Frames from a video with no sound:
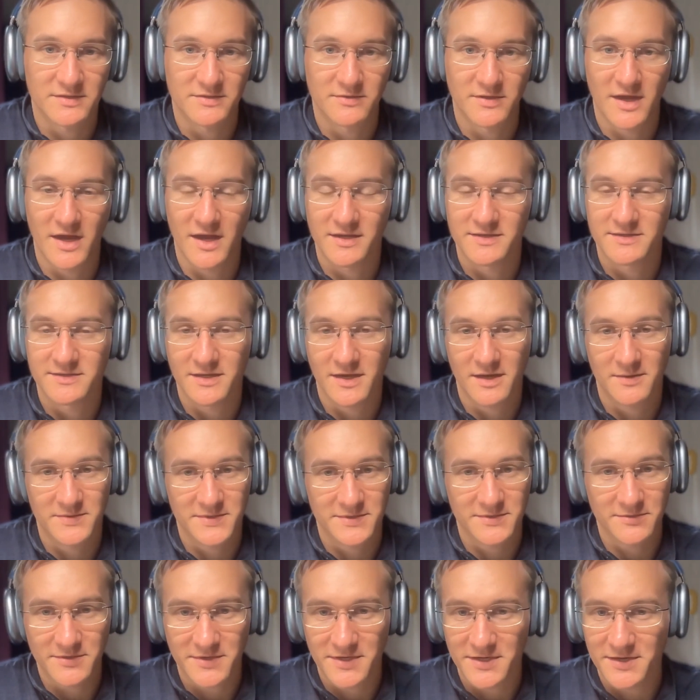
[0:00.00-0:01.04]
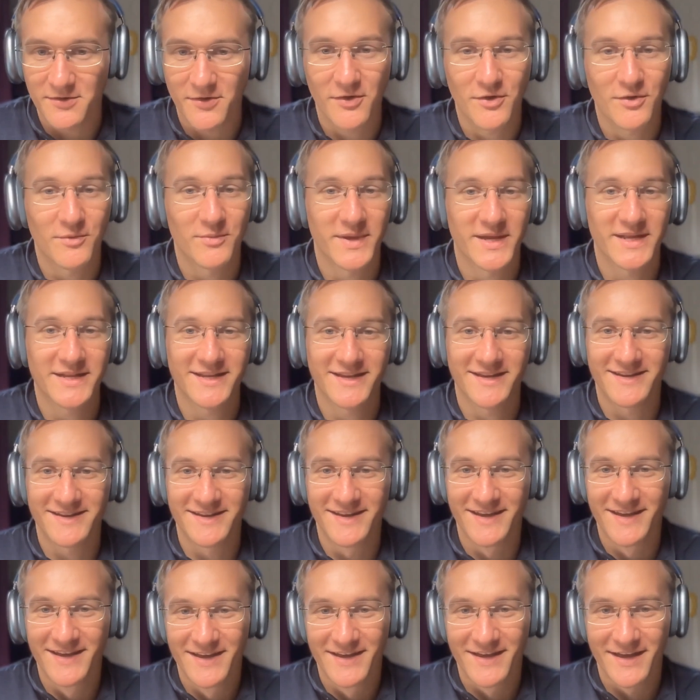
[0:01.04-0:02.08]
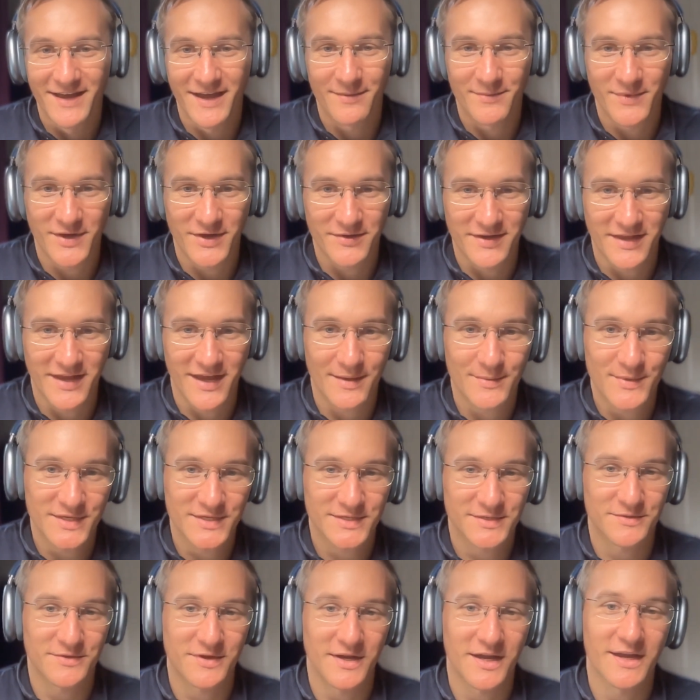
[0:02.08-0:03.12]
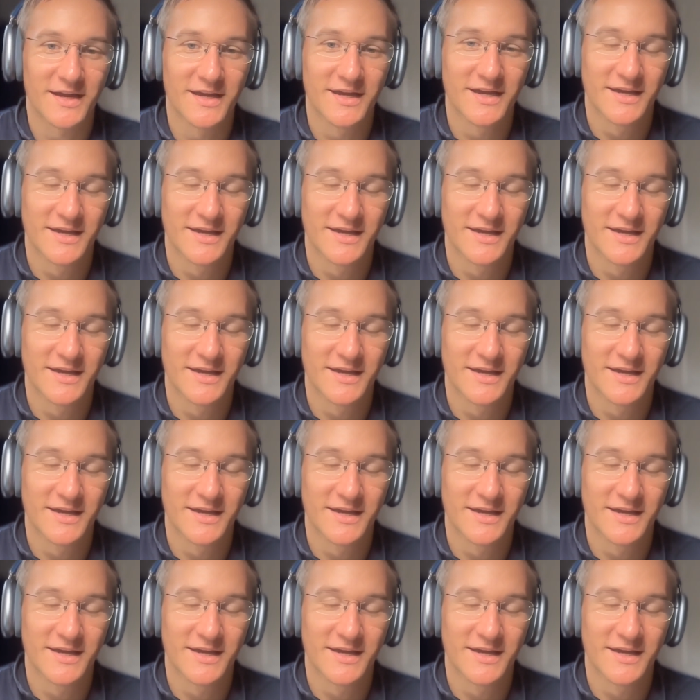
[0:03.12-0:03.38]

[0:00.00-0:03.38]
So it has absolutely no opinion about chemistry.